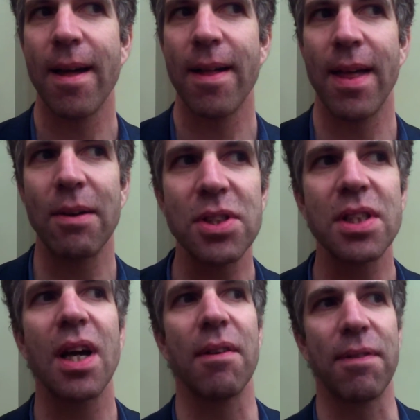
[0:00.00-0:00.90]
That was
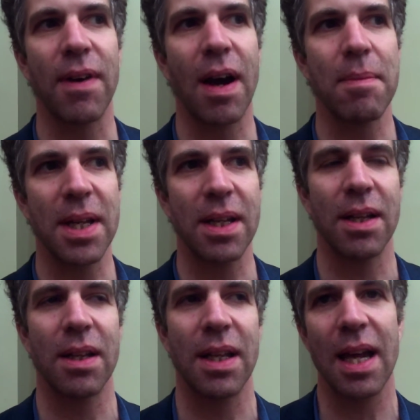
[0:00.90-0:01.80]
tough. I mean,
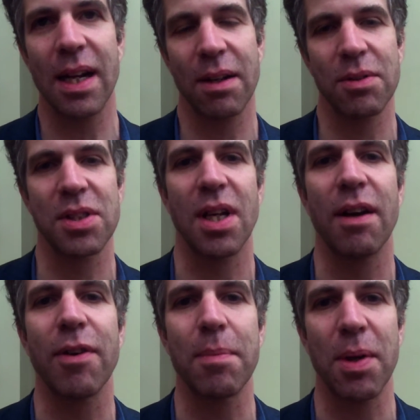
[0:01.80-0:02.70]
the editing was
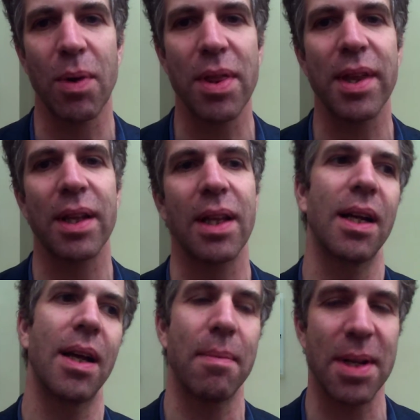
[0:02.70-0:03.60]
tough. I mean, one thing that
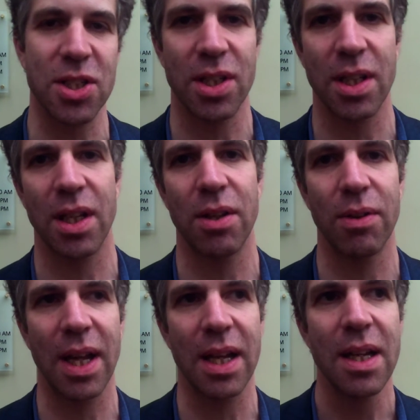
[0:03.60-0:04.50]
I mentioned in the
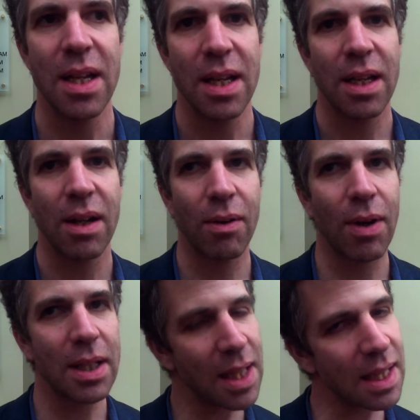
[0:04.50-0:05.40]
Q&A,
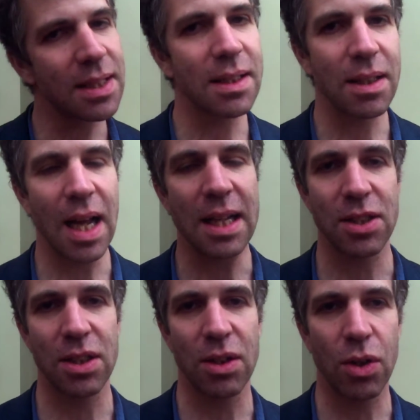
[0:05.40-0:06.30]
Rahsaan has
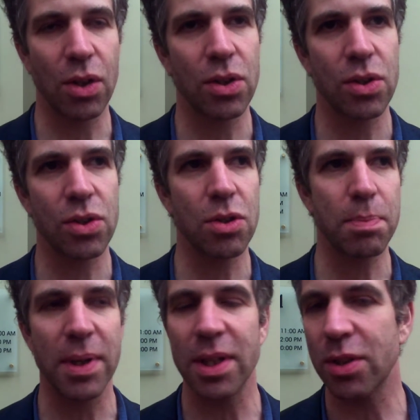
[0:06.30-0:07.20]
a
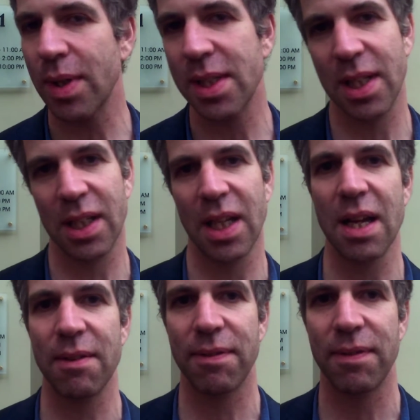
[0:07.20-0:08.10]
super interesting
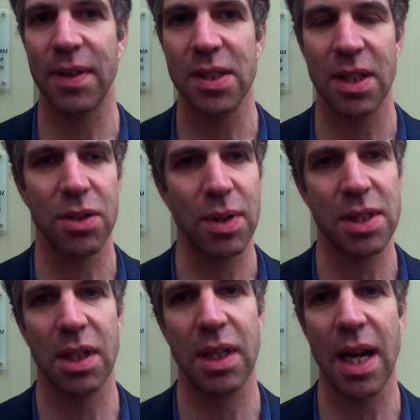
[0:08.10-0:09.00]
life. He's an
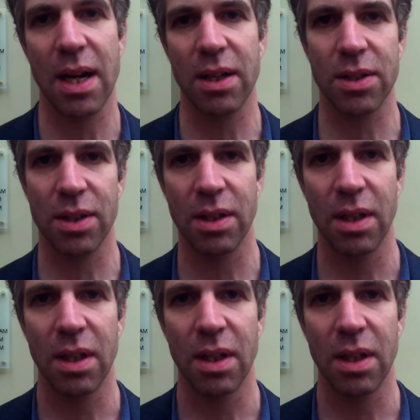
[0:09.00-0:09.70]
interesting character.